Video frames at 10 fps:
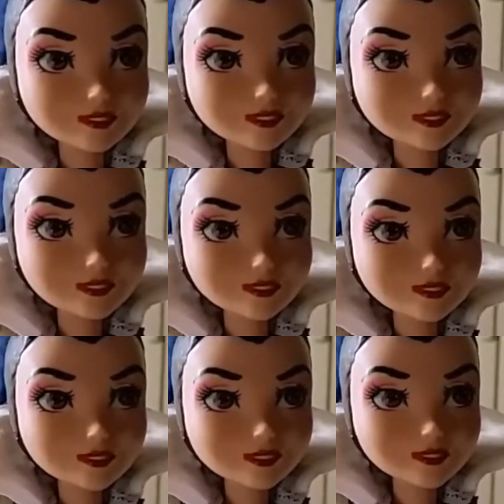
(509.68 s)
classic
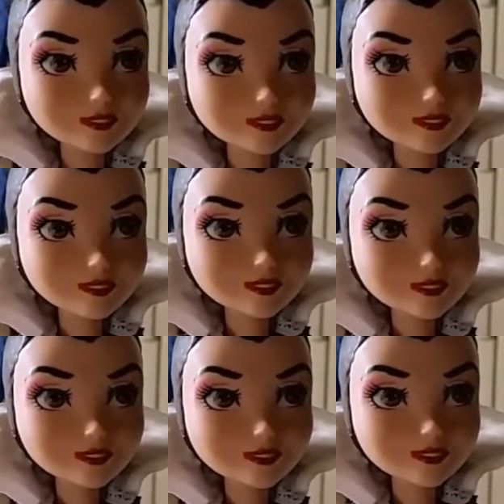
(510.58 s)

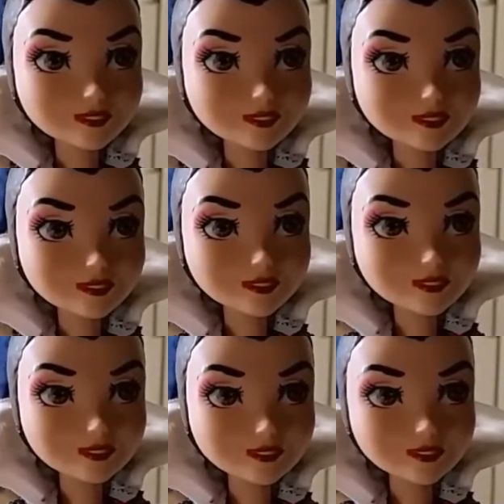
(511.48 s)
evil
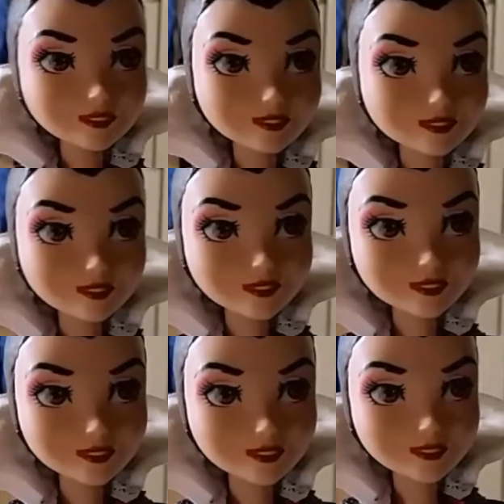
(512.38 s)
queen
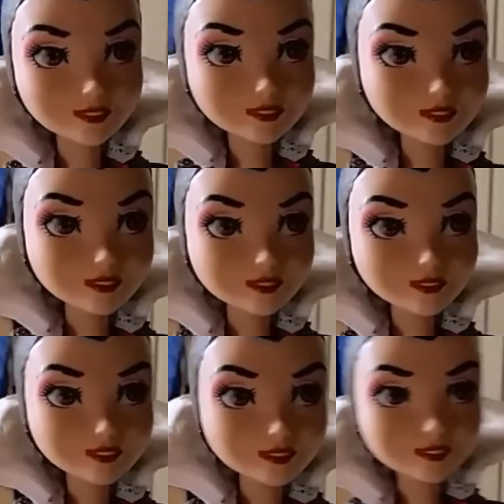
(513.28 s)

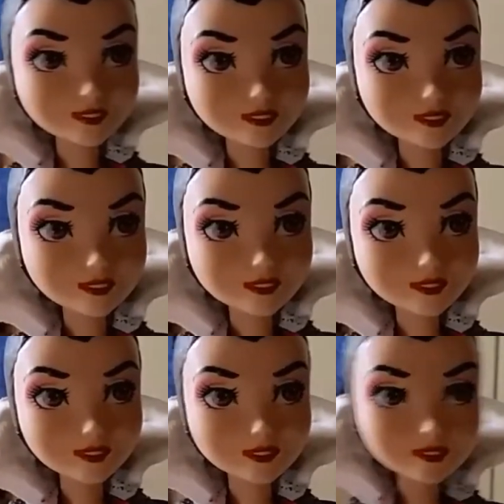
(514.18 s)
doll,
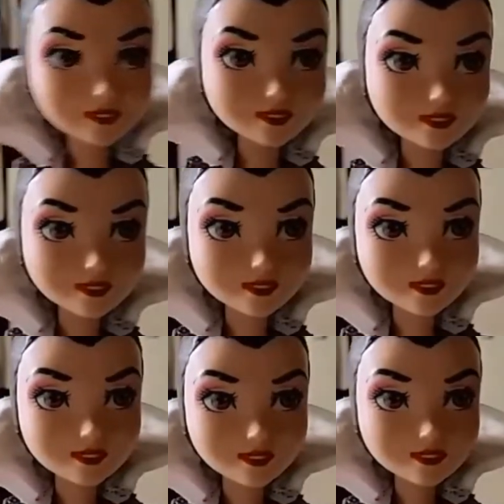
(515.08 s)
and like I said, so
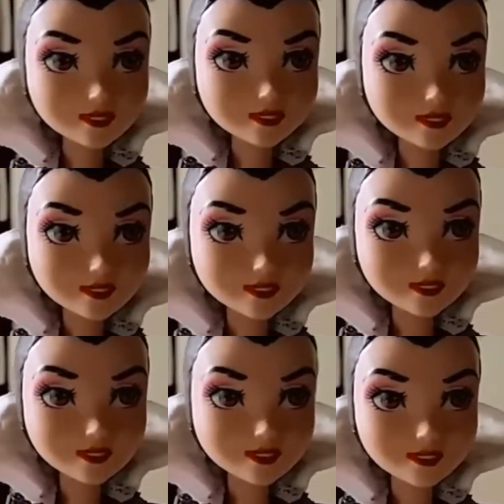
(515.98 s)
this is her
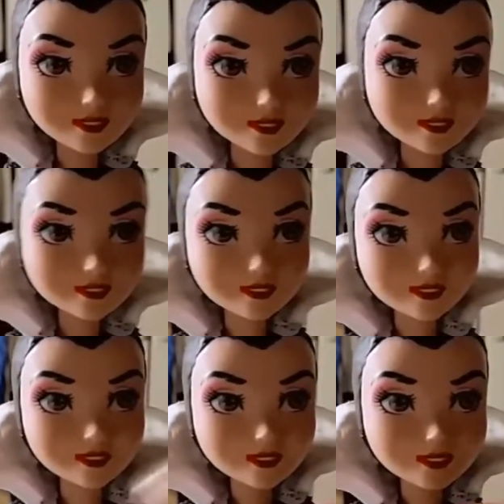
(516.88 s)
original outfit with
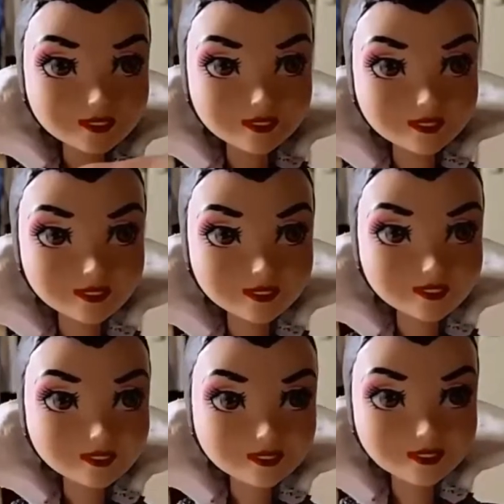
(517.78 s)
some
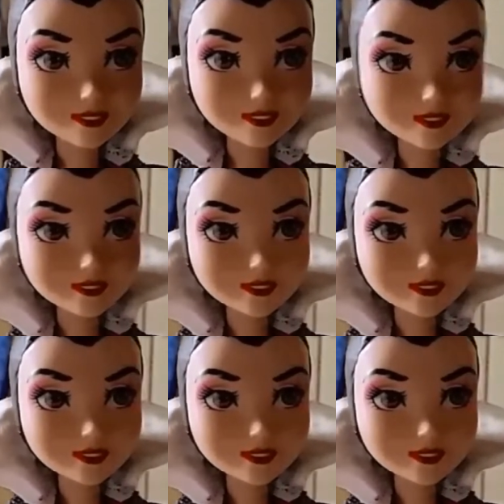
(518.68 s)
modifications to the cape.